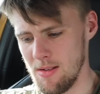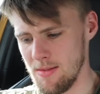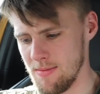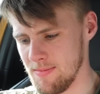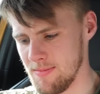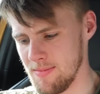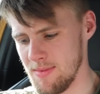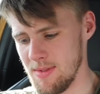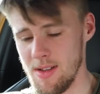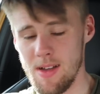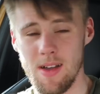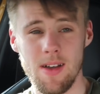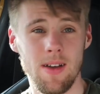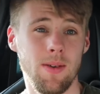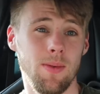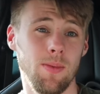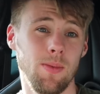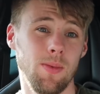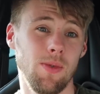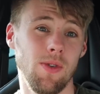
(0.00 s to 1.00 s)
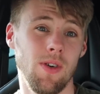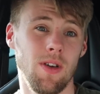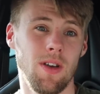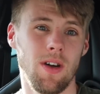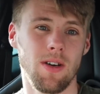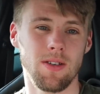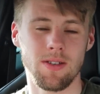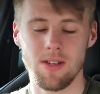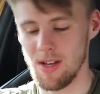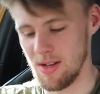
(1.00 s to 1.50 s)
on
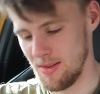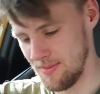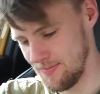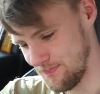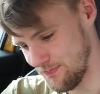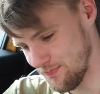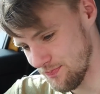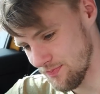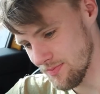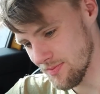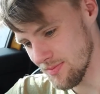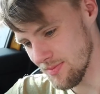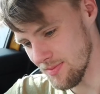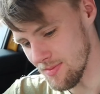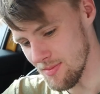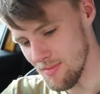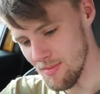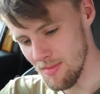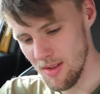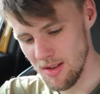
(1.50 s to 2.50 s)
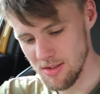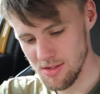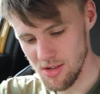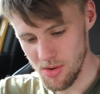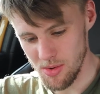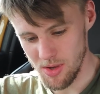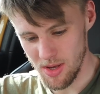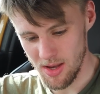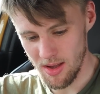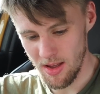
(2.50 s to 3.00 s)
lockdown. So
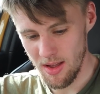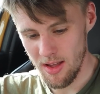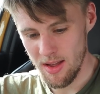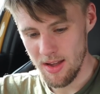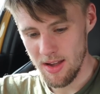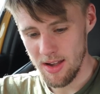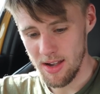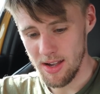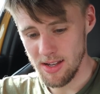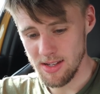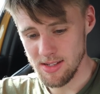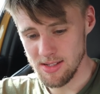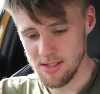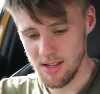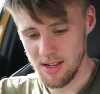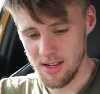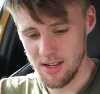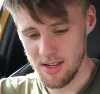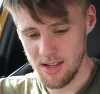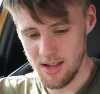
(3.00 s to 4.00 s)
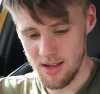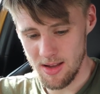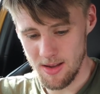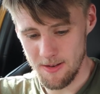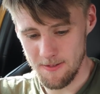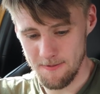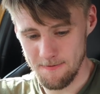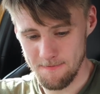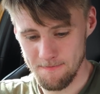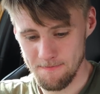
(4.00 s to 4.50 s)
yeah, it is a
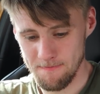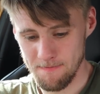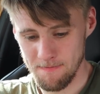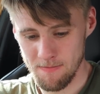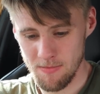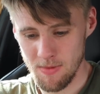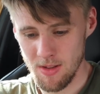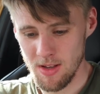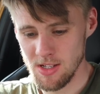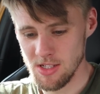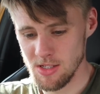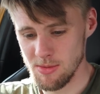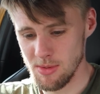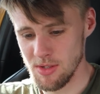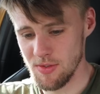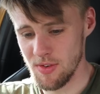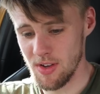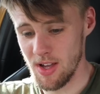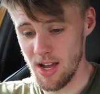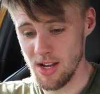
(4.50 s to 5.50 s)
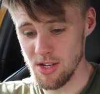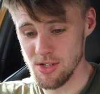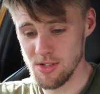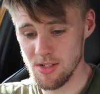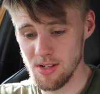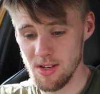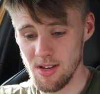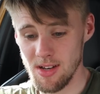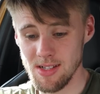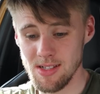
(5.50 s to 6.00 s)

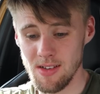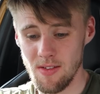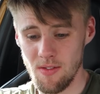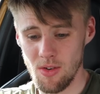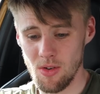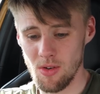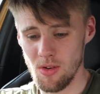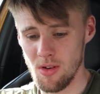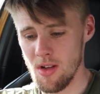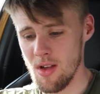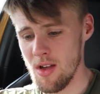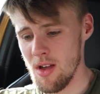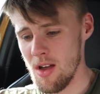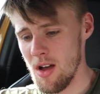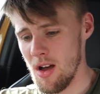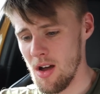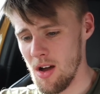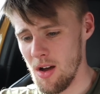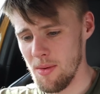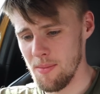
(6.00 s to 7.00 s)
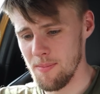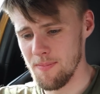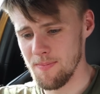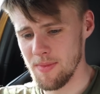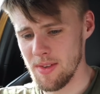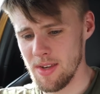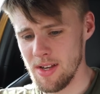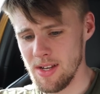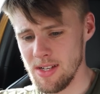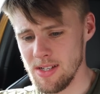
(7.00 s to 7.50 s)
specification. Let's have a look.
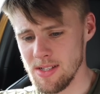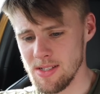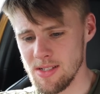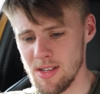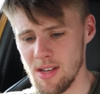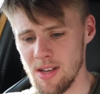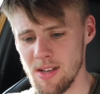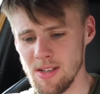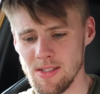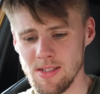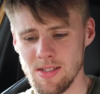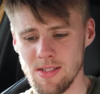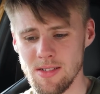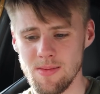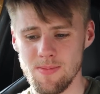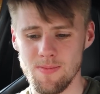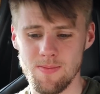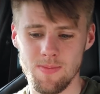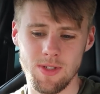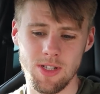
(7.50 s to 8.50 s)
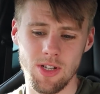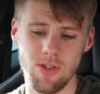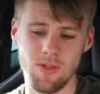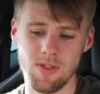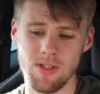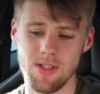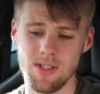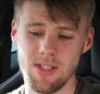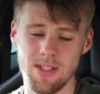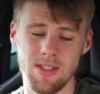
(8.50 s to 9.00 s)
It is 0 to
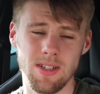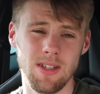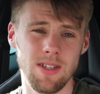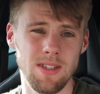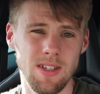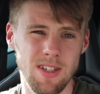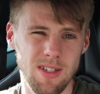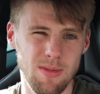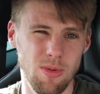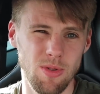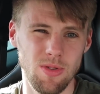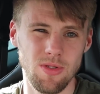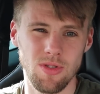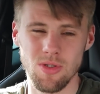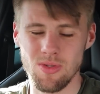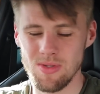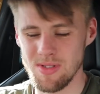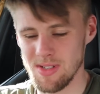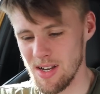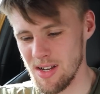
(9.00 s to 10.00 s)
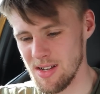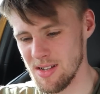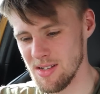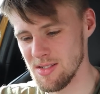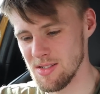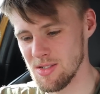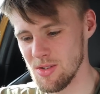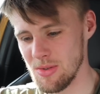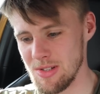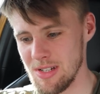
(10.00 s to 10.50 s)
60 6.2
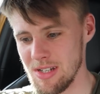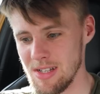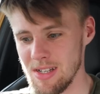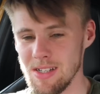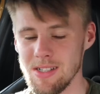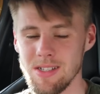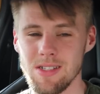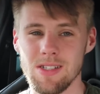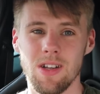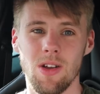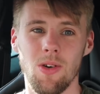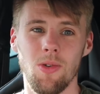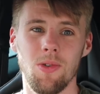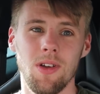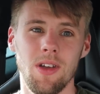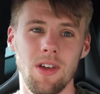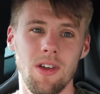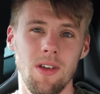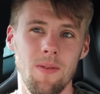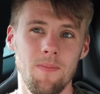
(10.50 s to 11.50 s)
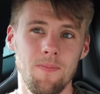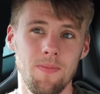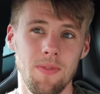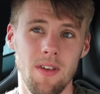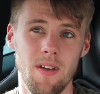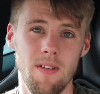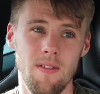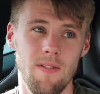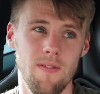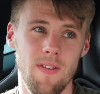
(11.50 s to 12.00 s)
seconds, so it is slightly
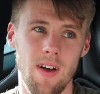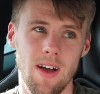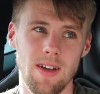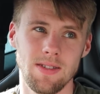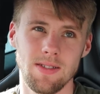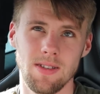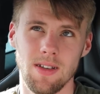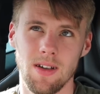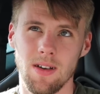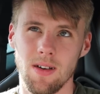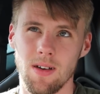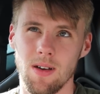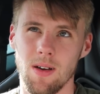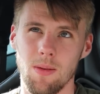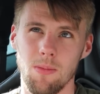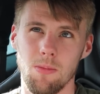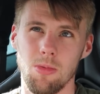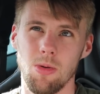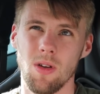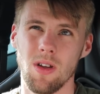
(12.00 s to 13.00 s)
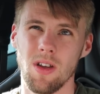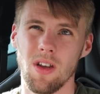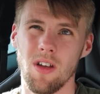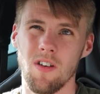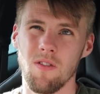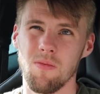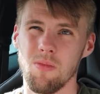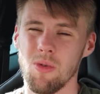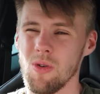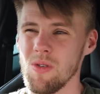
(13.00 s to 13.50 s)
faster at pulling
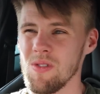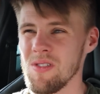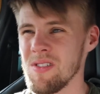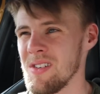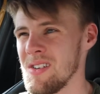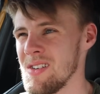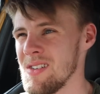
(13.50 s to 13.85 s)
off, but